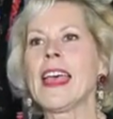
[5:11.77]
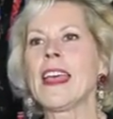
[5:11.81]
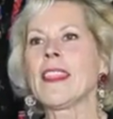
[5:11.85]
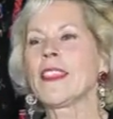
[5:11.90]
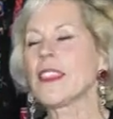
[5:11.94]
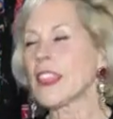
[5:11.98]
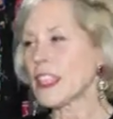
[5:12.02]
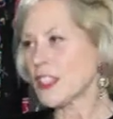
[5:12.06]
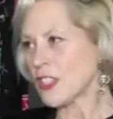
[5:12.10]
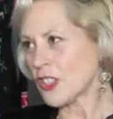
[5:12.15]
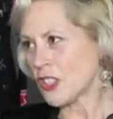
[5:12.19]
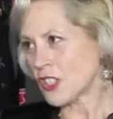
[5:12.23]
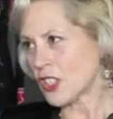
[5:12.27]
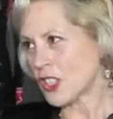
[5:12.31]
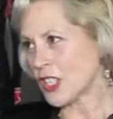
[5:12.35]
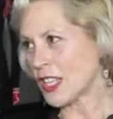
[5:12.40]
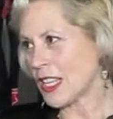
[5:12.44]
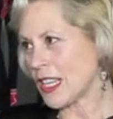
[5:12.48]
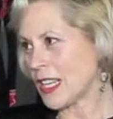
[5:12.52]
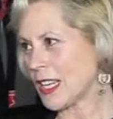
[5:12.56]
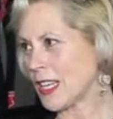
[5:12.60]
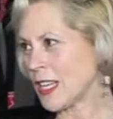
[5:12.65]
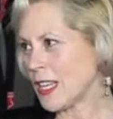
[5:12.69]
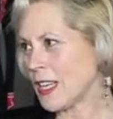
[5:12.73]
Then
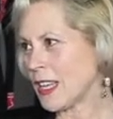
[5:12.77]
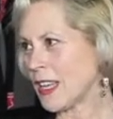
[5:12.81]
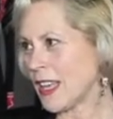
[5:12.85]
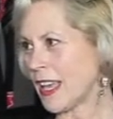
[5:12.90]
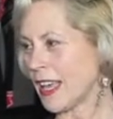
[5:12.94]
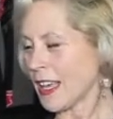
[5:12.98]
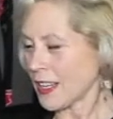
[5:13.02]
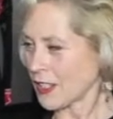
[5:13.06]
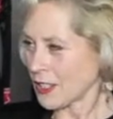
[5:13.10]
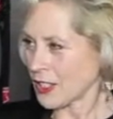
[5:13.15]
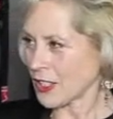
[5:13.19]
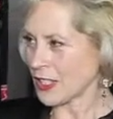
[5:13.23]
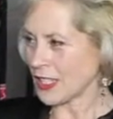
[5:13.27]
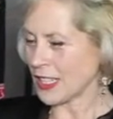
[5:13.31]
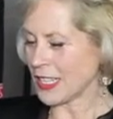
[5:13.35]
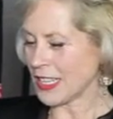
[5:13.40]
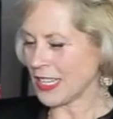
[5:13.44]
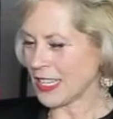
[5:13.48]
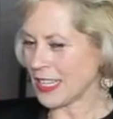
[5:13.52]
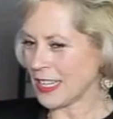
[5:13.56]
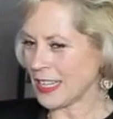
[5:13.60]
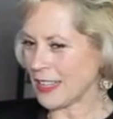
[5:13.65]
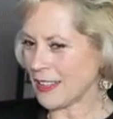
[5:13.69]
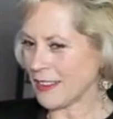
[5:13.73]
she
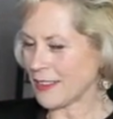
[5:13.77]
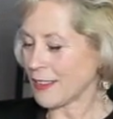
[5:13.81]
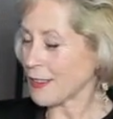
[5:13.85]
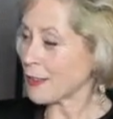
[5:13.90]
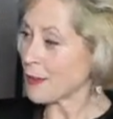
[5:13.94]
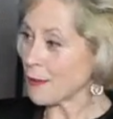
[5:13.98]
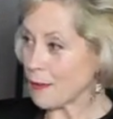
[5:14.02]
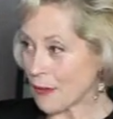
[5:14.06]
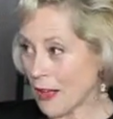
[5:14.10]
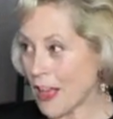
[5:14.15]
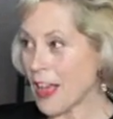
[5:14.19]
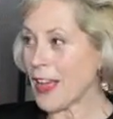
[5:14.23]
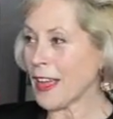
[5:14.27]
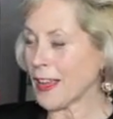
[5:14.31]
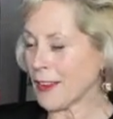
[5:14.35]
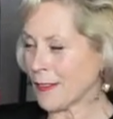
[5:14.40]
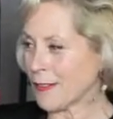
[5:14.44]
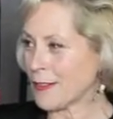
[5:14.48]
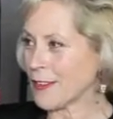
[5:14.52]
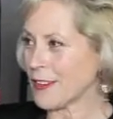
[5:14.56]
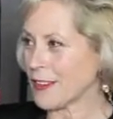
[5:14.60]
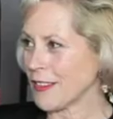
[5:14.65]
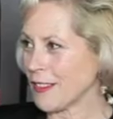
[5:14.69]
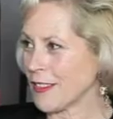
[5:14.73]
actually
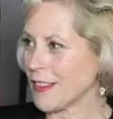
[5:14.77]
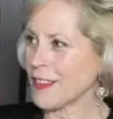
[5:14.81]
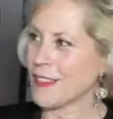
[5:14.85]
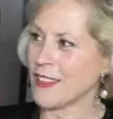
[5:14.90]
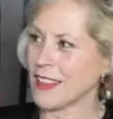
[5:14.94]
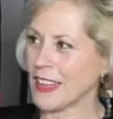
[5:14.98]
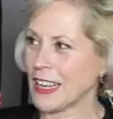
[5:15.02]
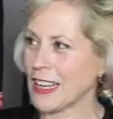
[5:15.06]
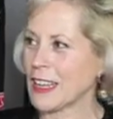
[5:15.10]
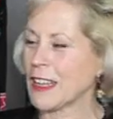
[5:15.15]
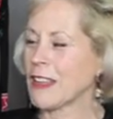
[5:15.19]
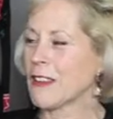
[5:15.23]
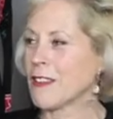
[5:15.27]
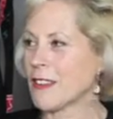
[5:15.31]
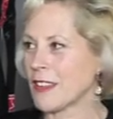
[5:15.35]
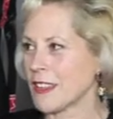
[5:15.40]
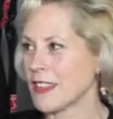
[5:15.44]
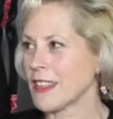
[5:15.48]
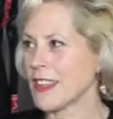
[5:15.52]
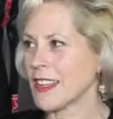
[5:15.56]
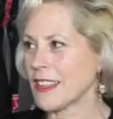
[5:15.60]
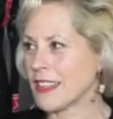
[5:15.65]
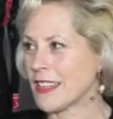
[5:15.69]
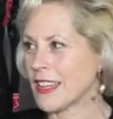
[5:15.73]
survived the sinking of the
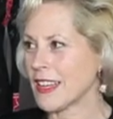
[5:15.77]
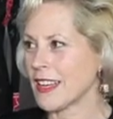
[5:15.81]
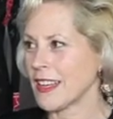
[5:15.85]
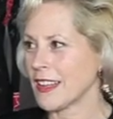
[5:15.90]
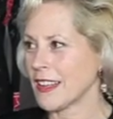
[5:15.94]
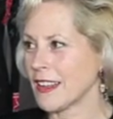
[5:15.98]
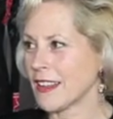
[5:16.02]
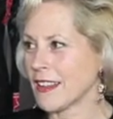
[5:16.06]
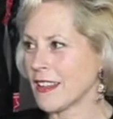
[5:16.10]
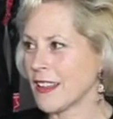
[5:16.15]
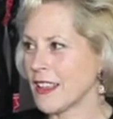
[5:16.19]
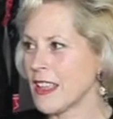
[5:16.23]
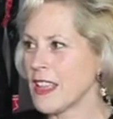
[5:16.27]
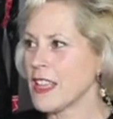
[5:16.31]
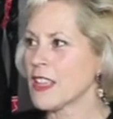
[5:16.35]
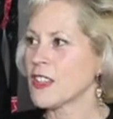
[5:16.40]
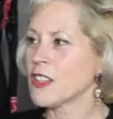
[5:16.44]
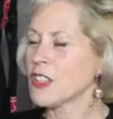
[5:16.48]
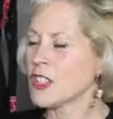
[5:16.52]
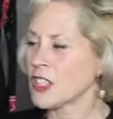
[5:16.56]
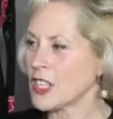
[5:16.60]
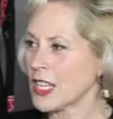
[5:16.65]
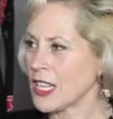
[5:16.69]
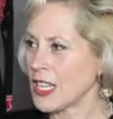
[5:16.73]
Titanic.
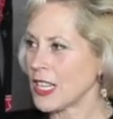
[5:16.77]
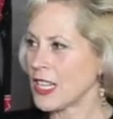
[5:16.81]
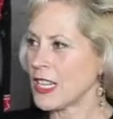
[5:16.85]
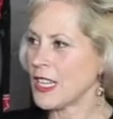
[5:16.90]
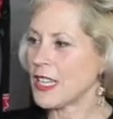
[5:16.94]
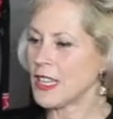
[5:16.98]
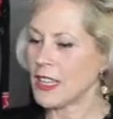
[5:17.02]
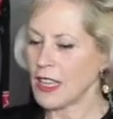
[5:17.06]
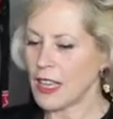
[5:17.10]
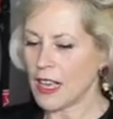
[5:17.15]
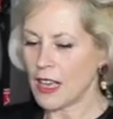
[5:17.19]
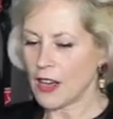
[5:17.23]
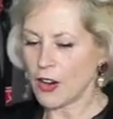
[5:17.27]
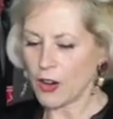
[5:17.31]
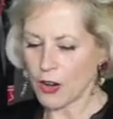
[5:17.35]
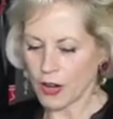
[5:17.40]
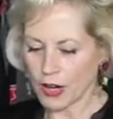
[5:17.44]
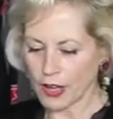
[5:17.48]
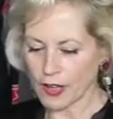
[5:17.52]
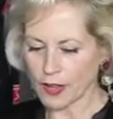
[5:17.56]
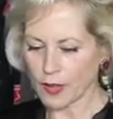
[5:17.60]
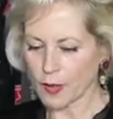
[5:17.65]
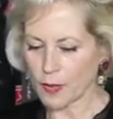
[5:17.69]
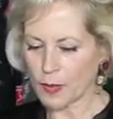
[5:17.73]
She, her
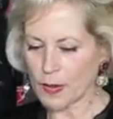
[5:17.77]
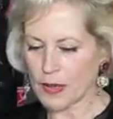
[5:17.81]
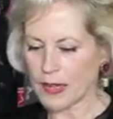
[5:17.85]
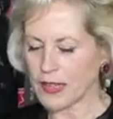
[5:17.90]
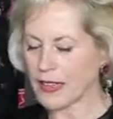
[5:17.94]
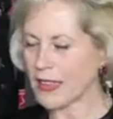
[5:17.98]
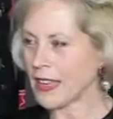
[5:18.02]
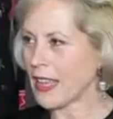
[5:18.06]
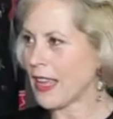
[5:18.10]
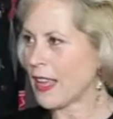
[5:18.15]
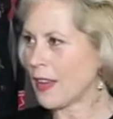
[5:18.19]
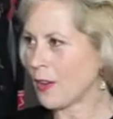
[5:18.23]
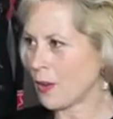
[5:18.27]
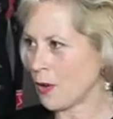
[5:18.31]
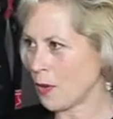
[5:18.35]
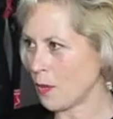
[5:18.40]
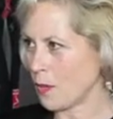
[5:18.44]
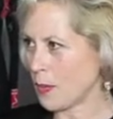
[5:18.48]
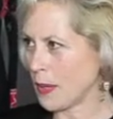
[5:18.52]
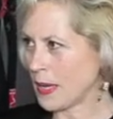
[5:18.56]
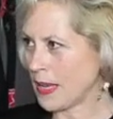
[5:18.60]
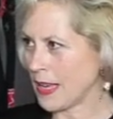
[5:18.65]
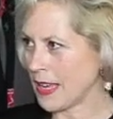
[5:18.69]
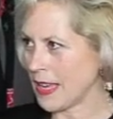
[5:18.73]
husband, and her
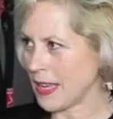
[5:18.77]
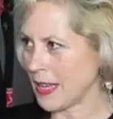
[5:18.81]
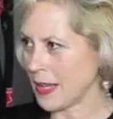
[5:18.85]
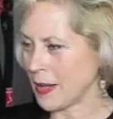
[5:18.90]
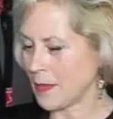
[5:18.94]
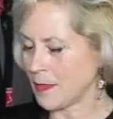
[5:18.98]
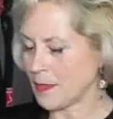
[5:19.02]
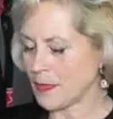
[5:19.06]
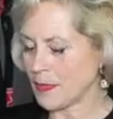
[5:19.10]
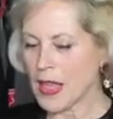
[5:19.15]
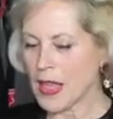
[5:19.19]
PA.